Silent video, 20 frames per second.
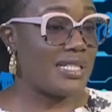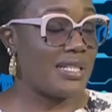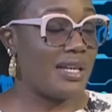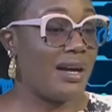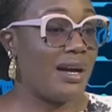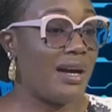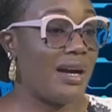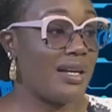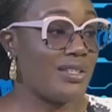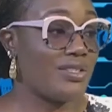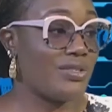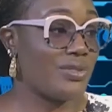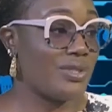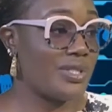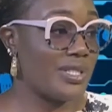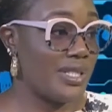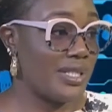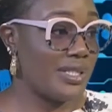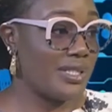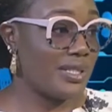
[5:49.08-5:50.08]
are
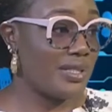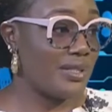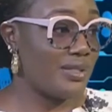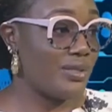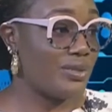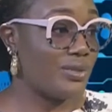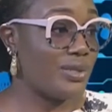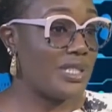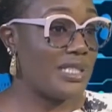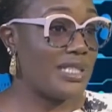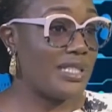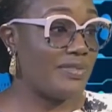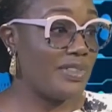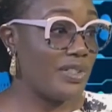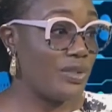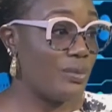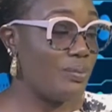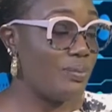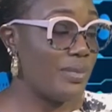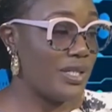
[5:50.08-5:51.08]
associated to the
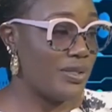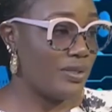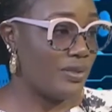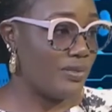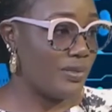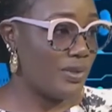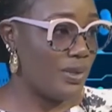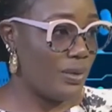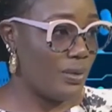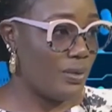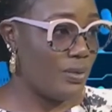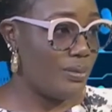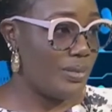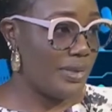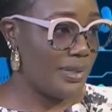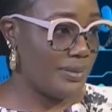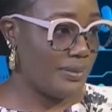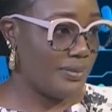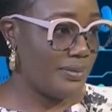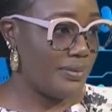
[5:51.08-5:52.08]
development of
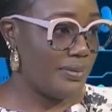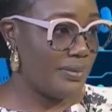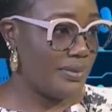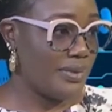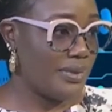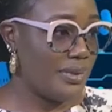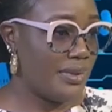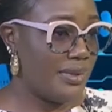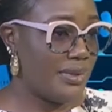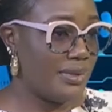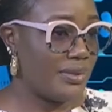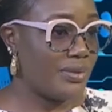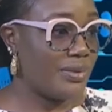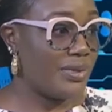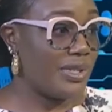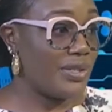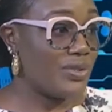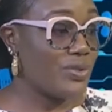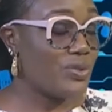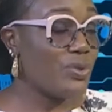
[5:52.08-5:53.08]
glaucoma. So
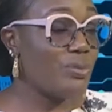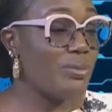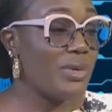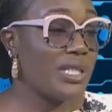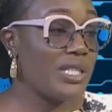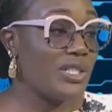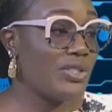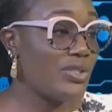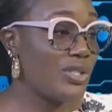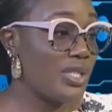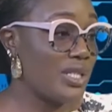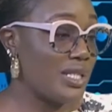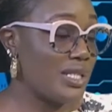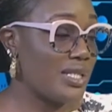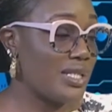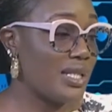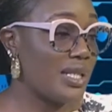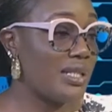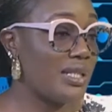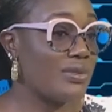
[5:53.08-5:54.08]
there are so many genes,
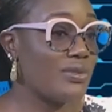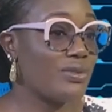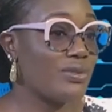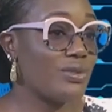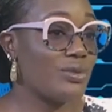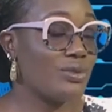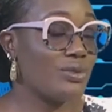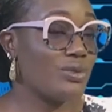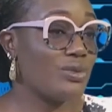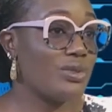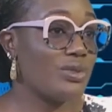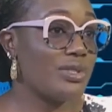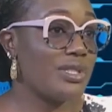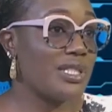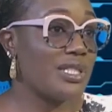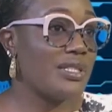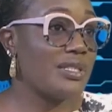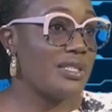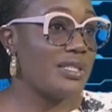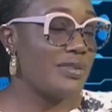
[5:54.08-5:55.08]
and so
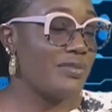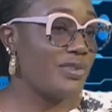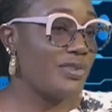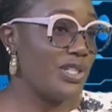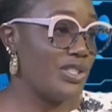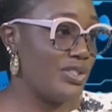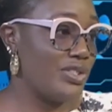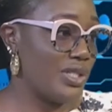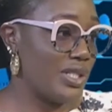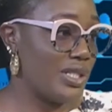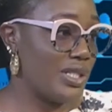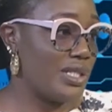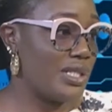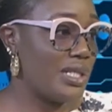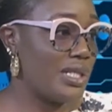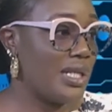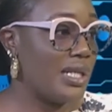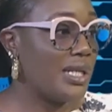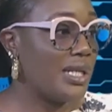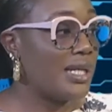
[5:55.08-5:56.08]
these different genes
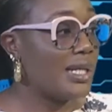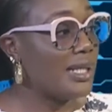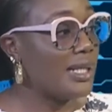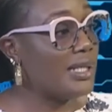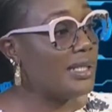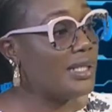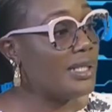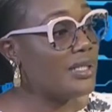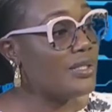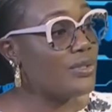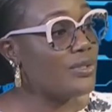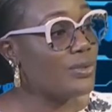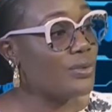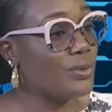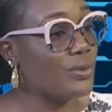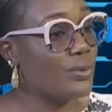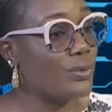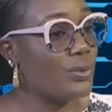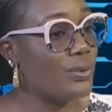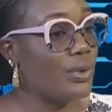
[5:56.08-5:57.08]
can lead
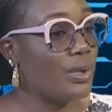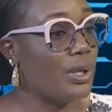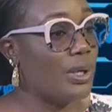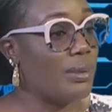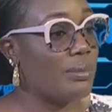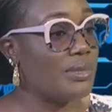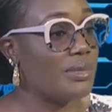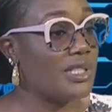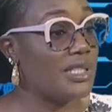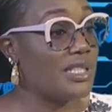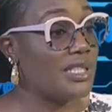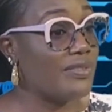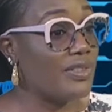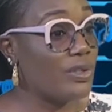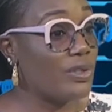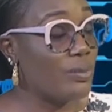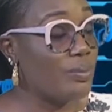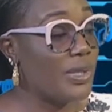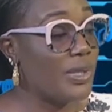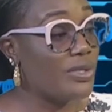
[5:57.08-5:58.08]
to the
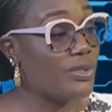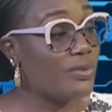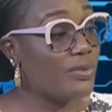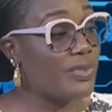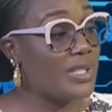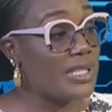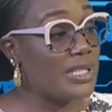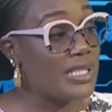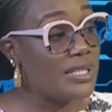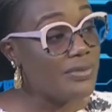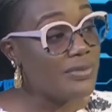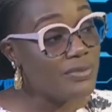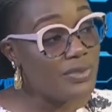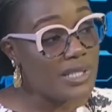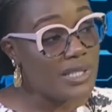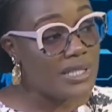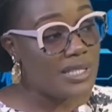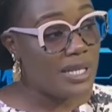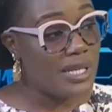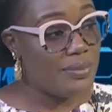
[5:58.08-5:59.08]
development of the
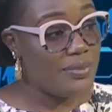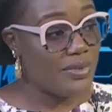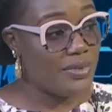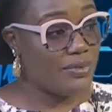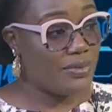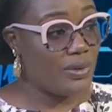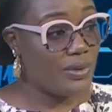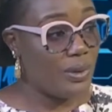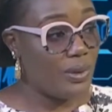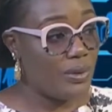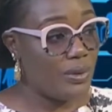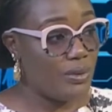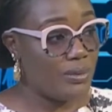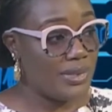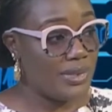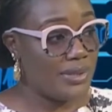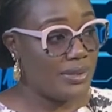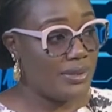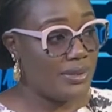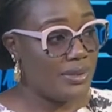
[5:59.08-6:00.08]
different types of
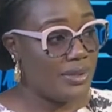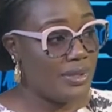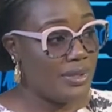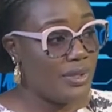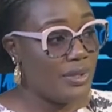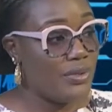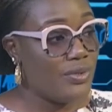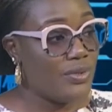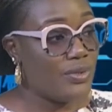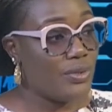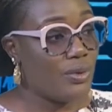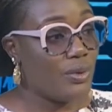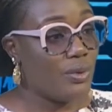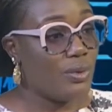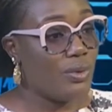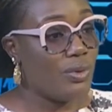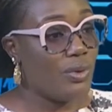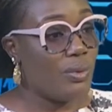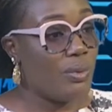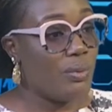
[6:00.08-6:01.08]
glaucoma.
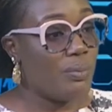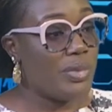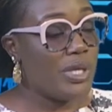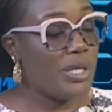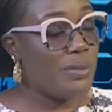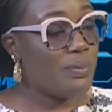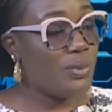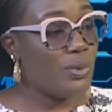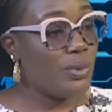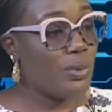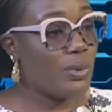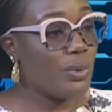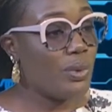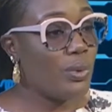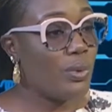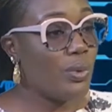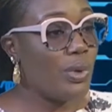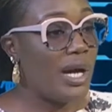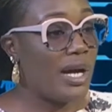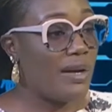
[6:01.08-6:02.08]
So people
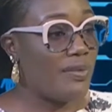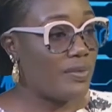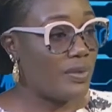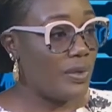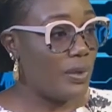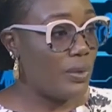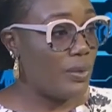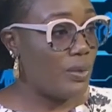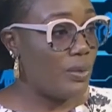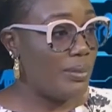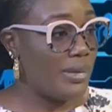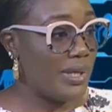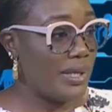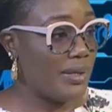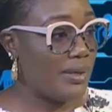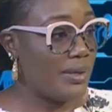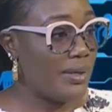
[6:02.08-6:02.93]
who have glaucoma